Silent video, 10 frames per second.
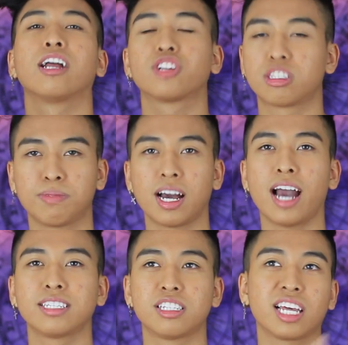Trust me
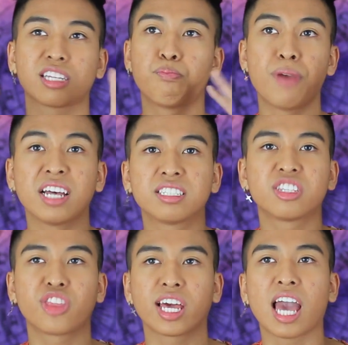guys, it's like the
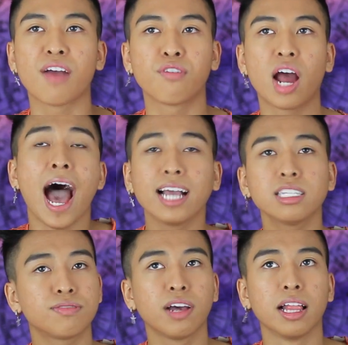best thing ever. I
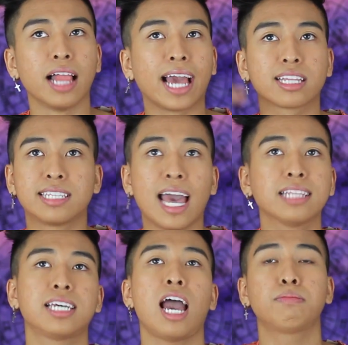just feel like
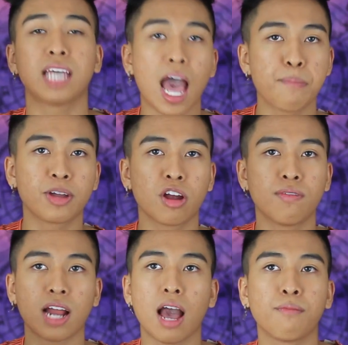10 times happier
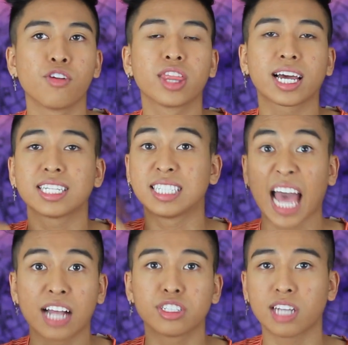when I'm with like a
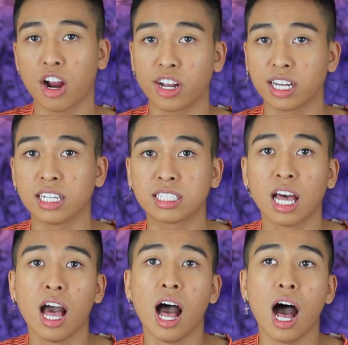Sagittarius.
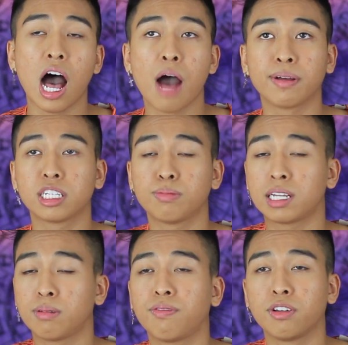It just
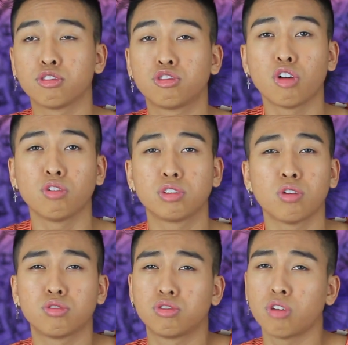makes me feel
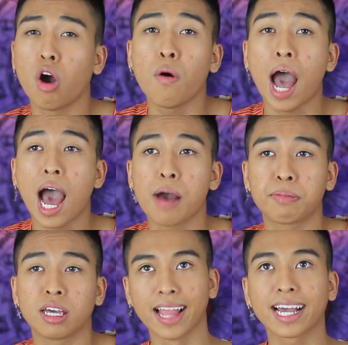so
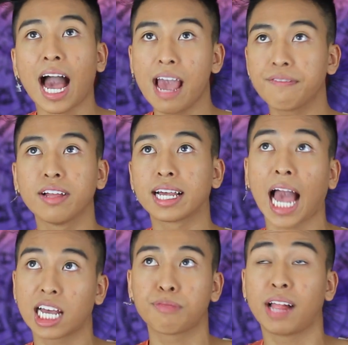happy. Like I feel like
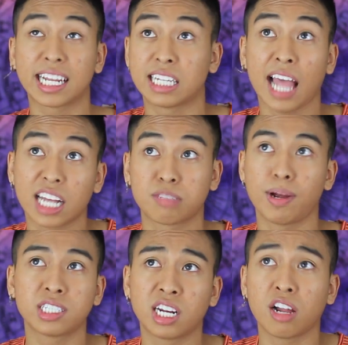I could be like the next
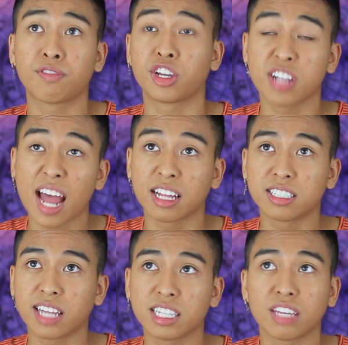president of the United
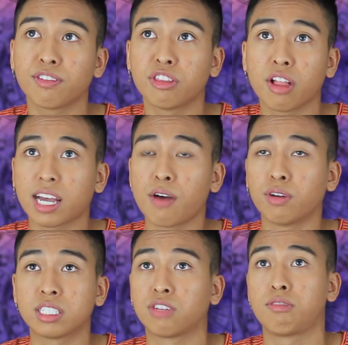States, even though like I
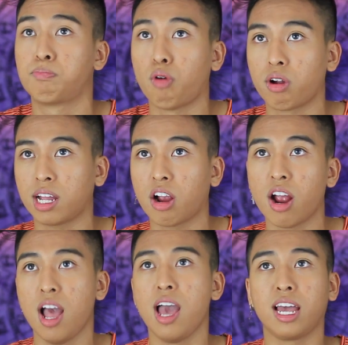wasn't even born
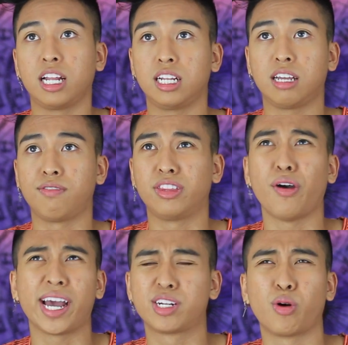here, and even
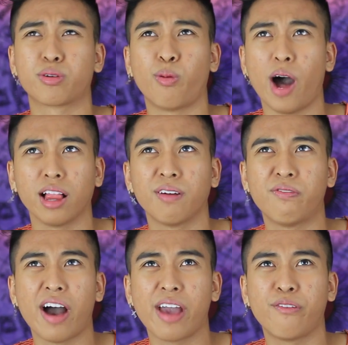though I don't
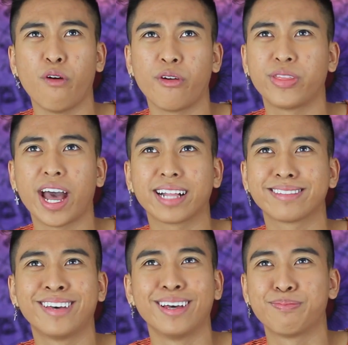qualify for
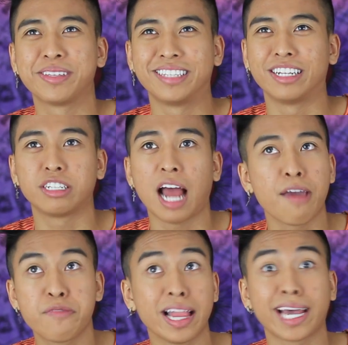that position.
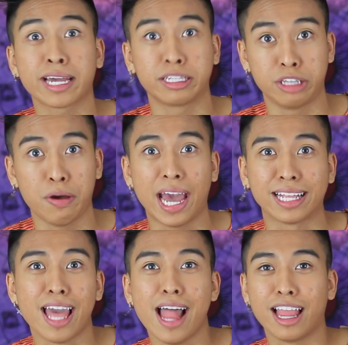I feel like I could do
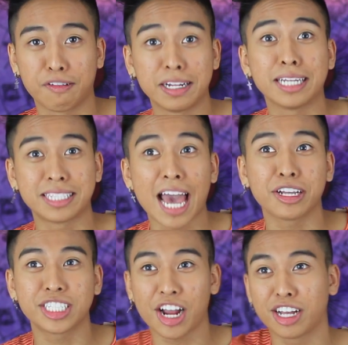it. Like with a
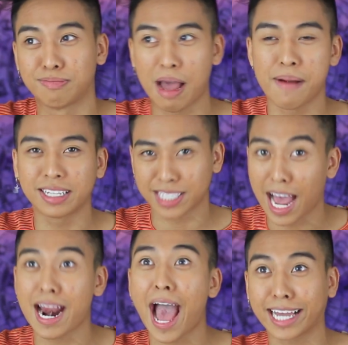Sagittarius by my
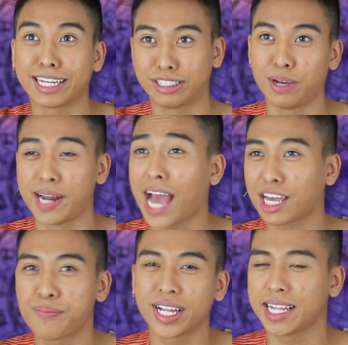side, I could do it. I
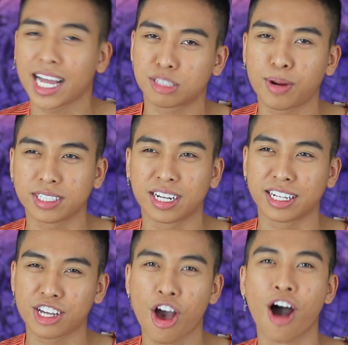could be the next
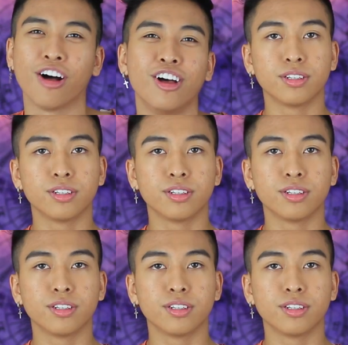president, y'all.